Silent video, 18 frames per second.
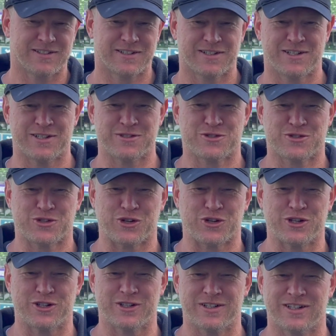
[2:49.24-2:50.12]

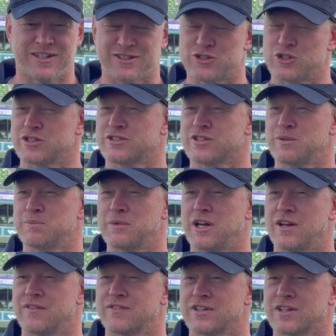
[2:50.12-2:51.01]
concern. It's just something I
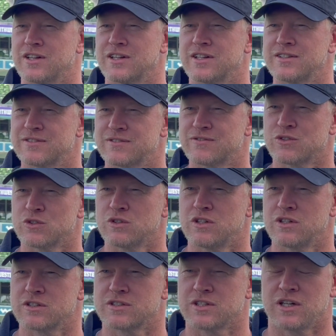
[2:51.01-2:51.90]
haven't done for a
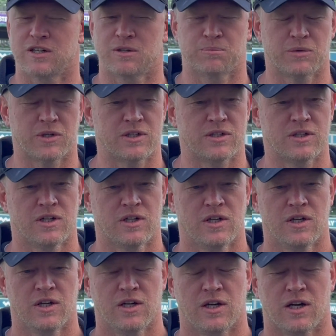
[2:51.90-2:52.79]
long time. But
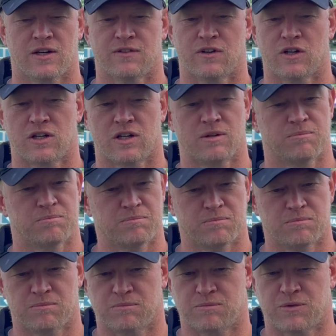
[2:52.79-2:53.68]
I've already
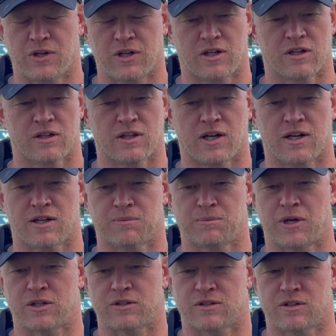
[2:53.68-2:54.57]
thinking a lot
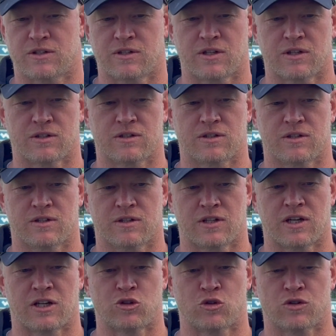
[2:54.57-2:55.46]
about
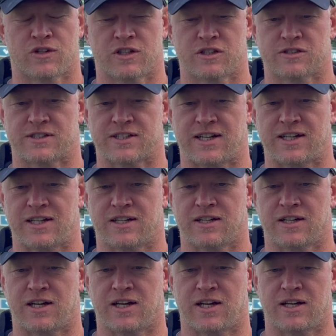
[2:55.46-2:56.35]
the other things that I
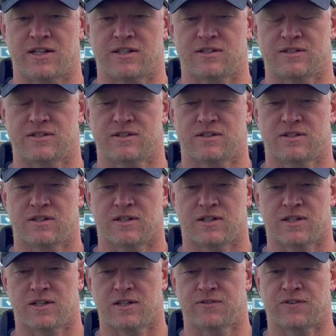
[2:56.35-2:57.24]
can add
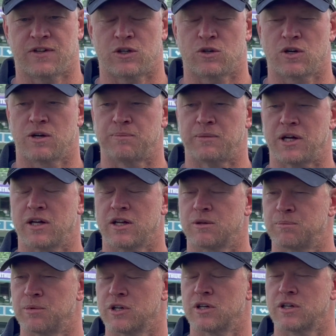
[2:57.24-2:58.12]
if I don't have my
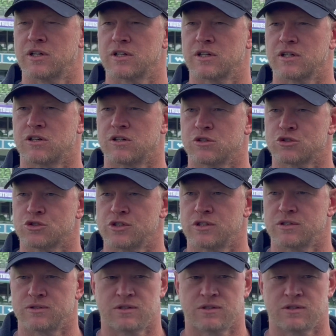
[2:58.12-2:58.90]
head buried in a call sheet.